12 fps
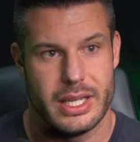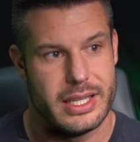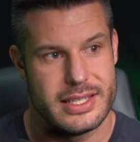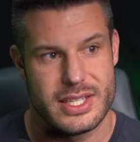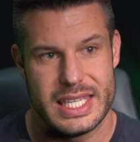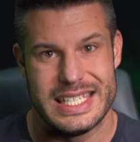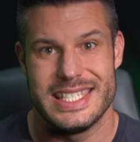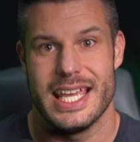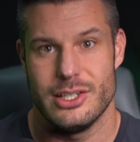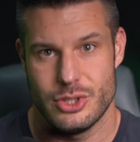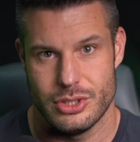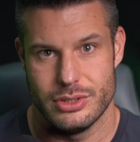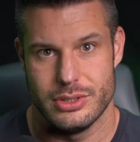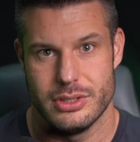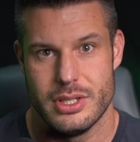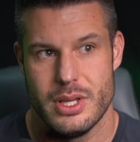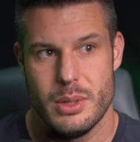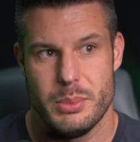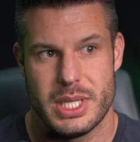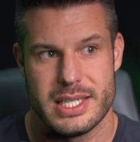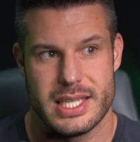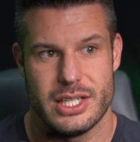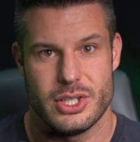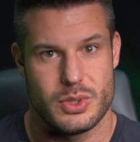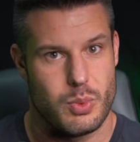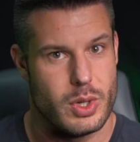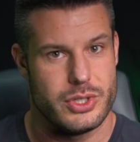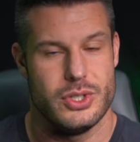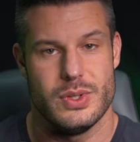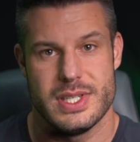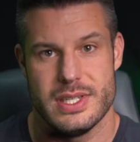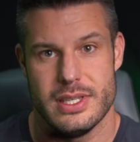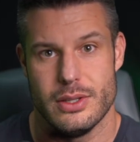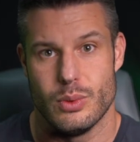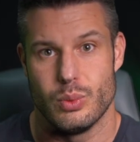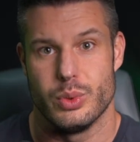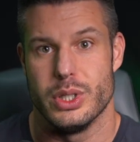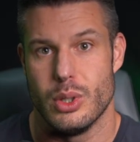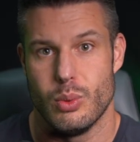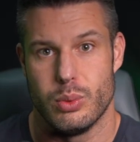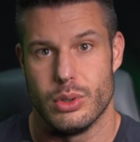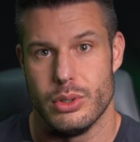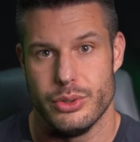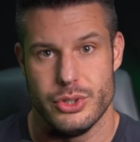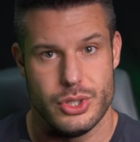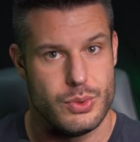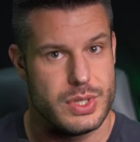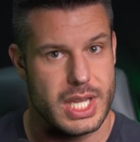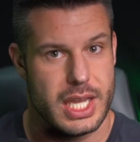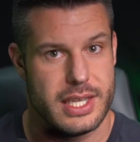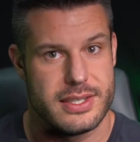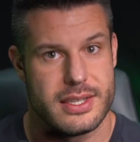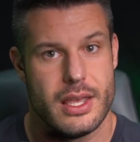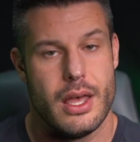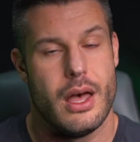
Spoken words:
it's intentional because I just want you to see the real world use case